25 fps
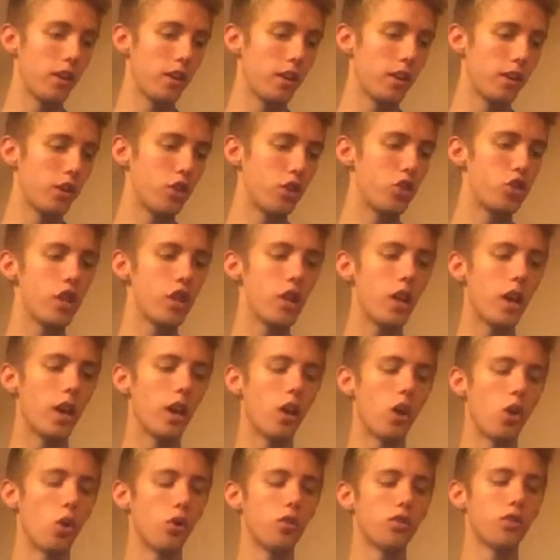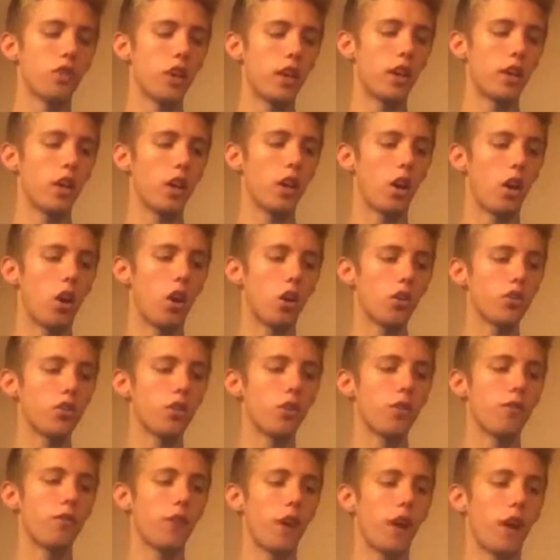The GAO study
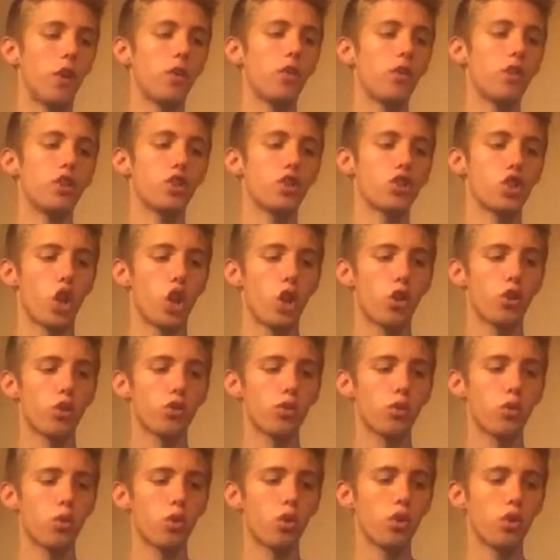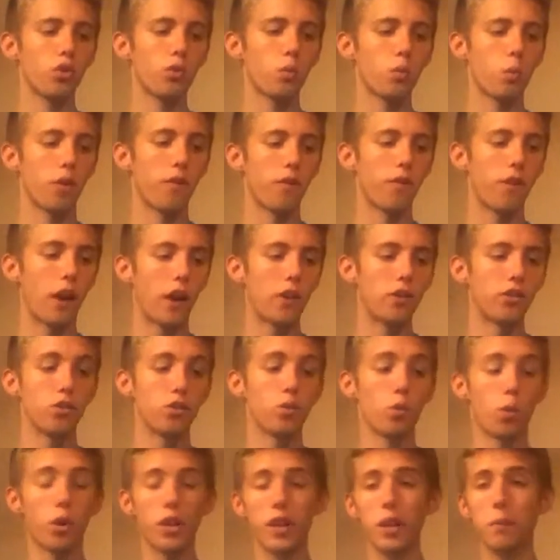also found that charter schools were found
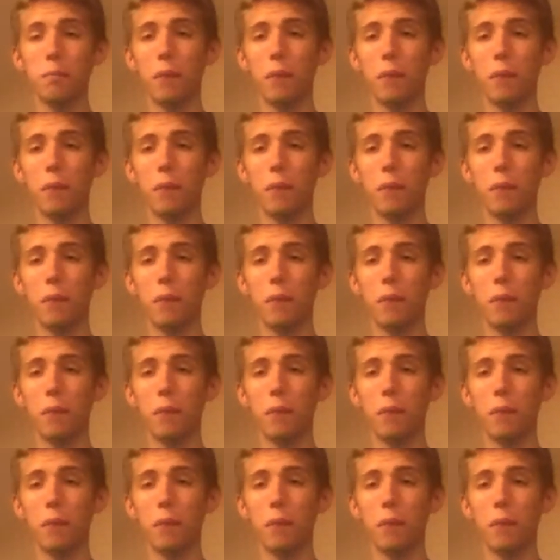sorting